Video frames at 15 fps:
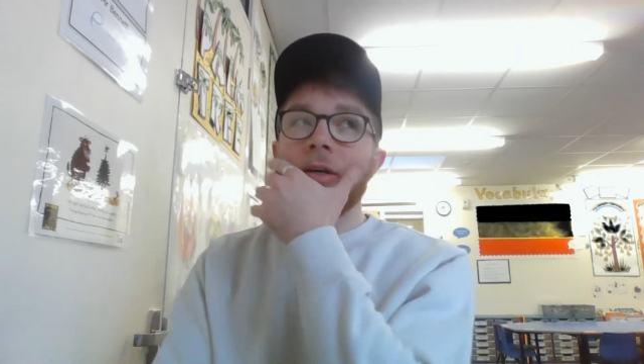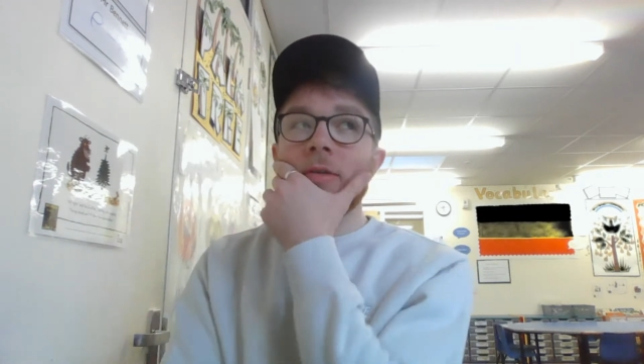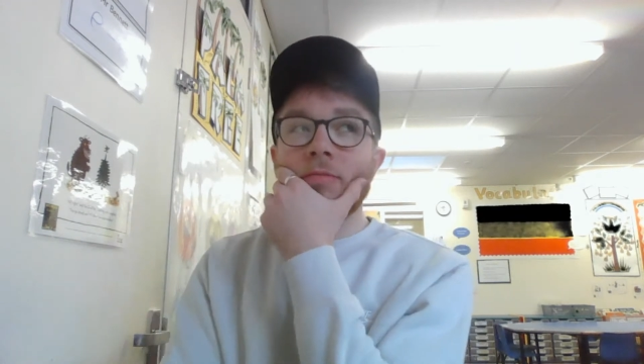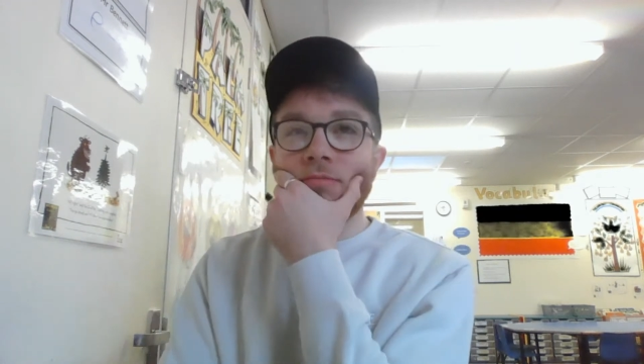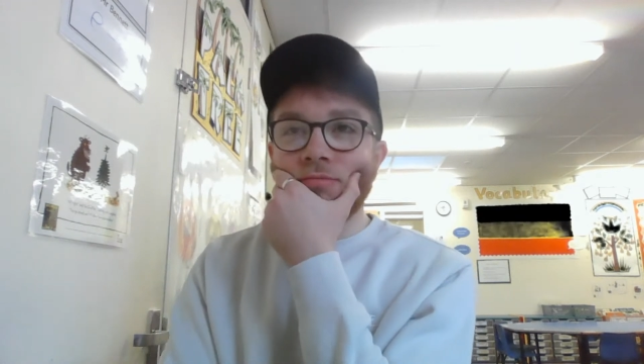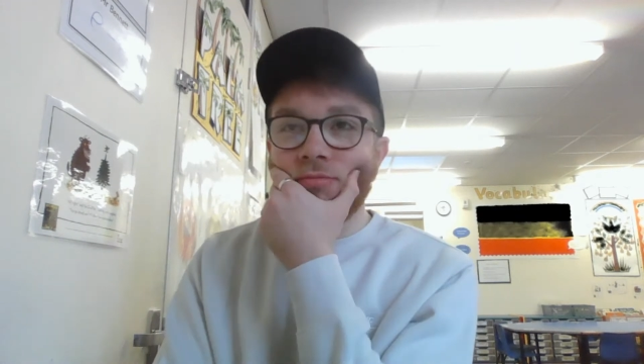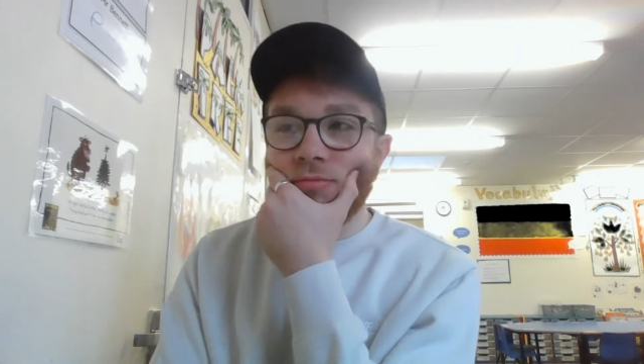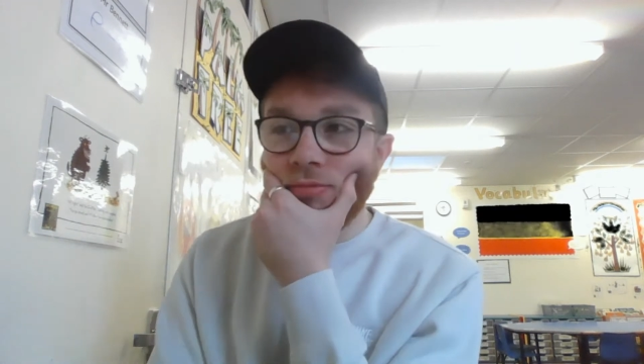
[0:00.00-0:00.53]

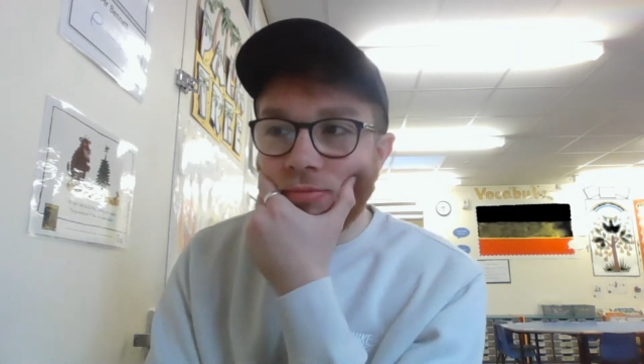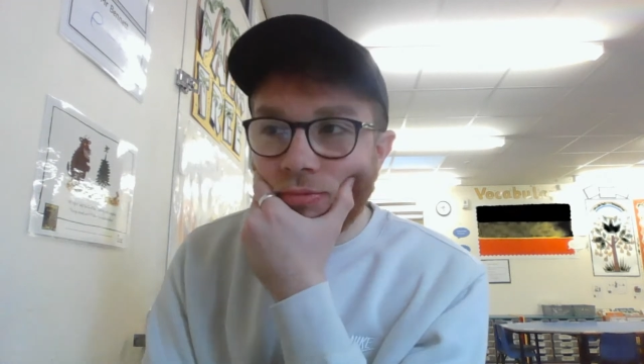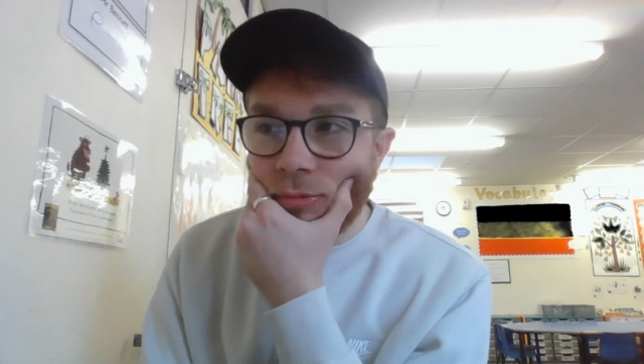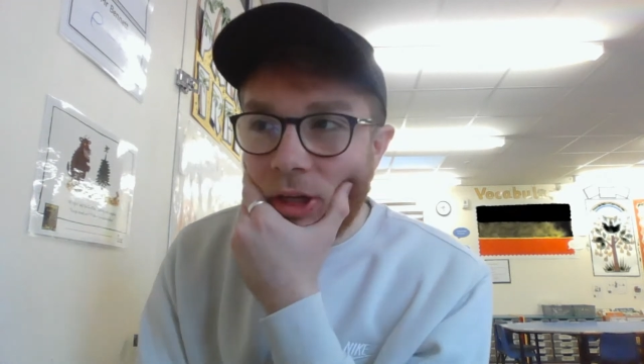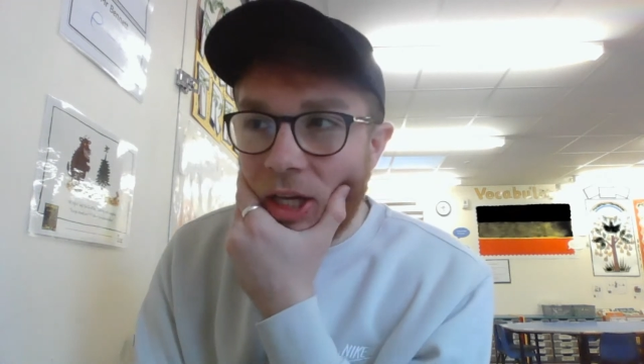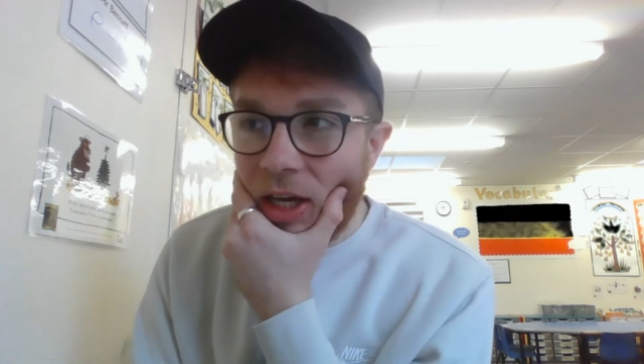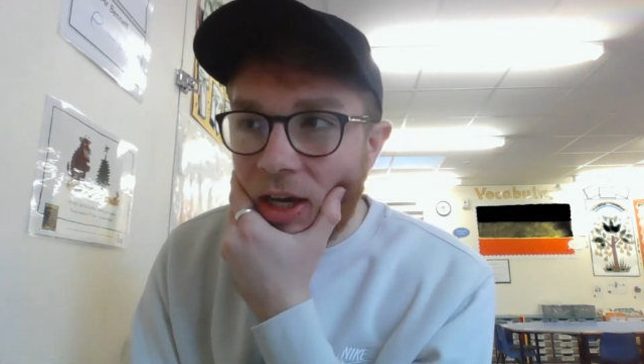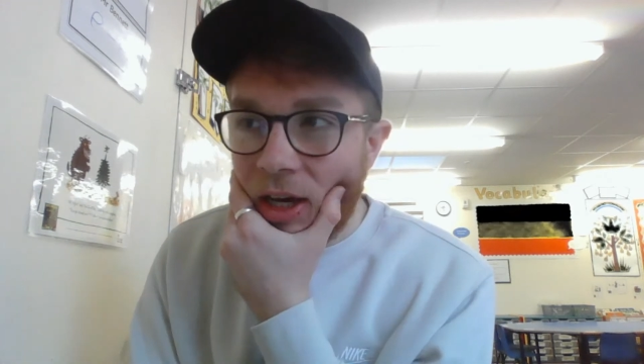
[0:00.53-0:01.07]
I'm
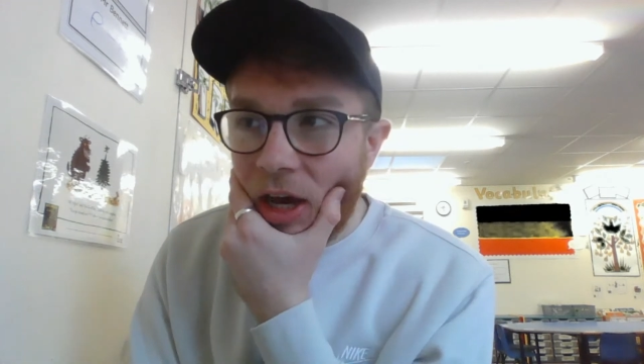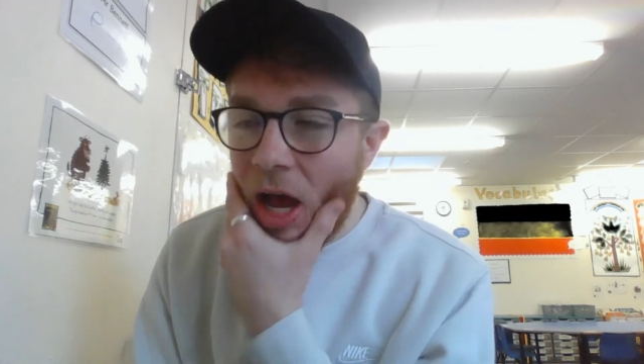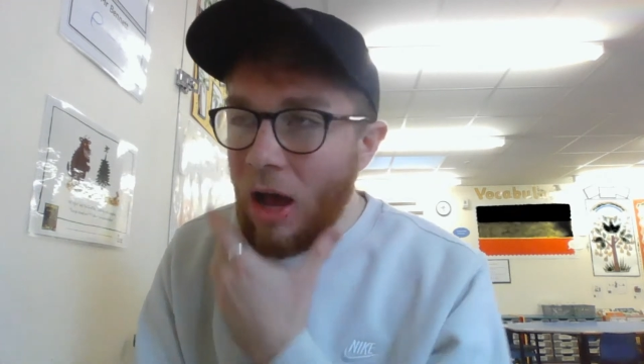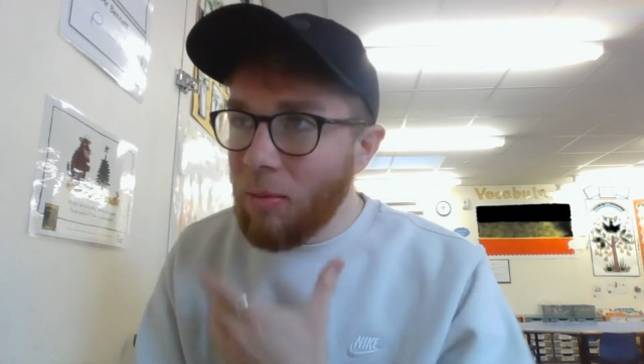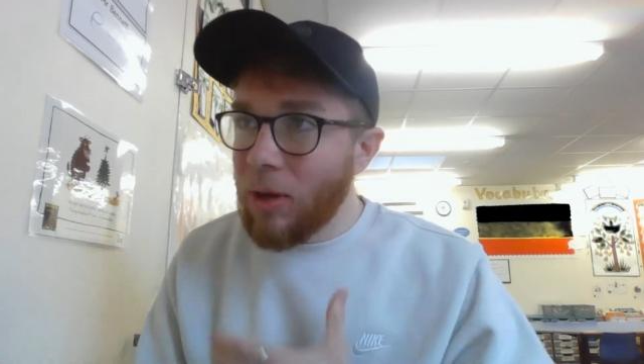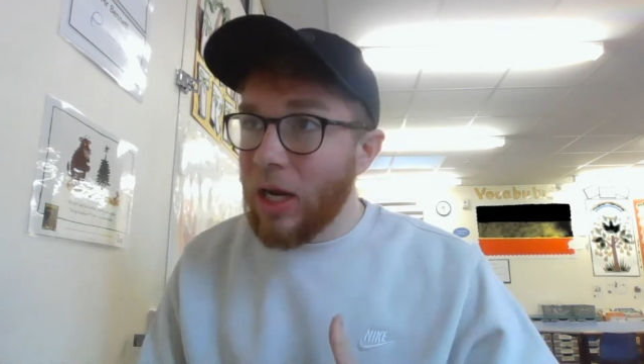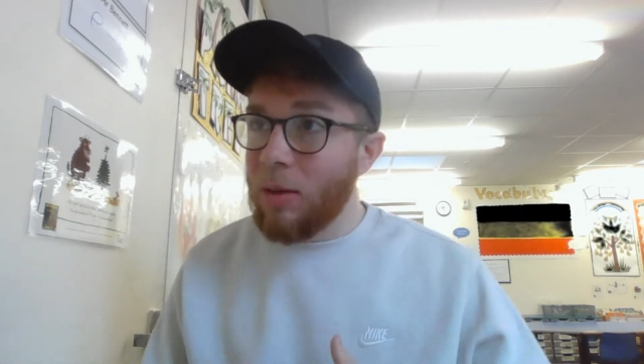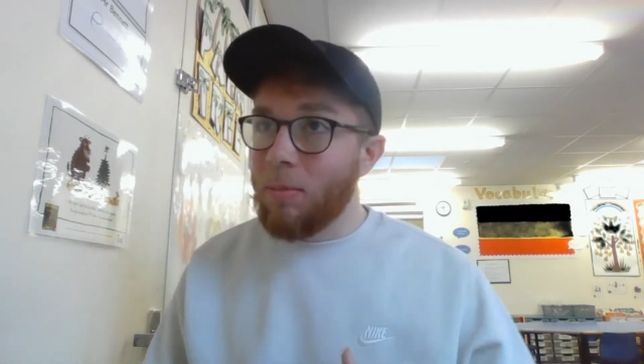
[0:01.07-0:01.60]

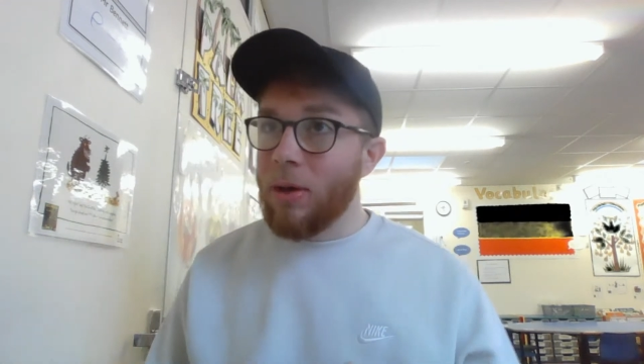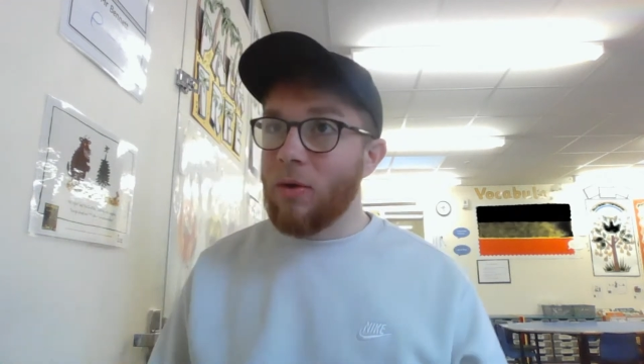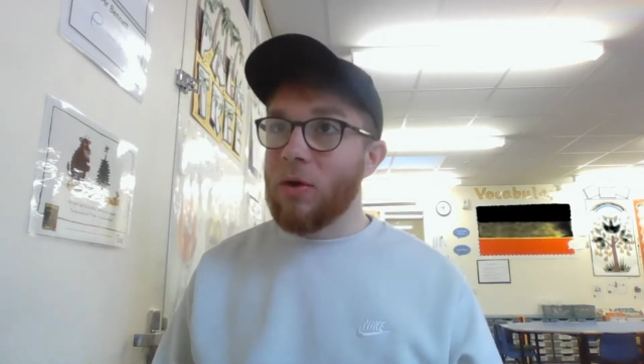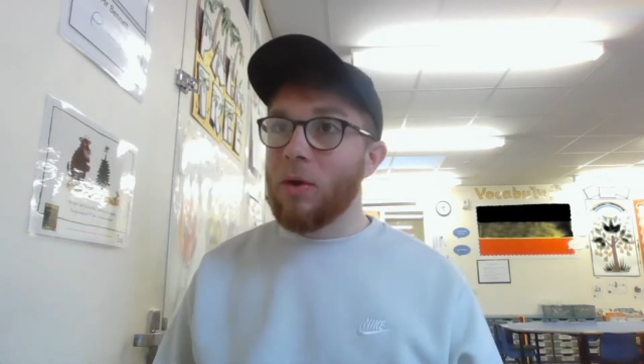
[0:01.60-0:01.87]
going to build a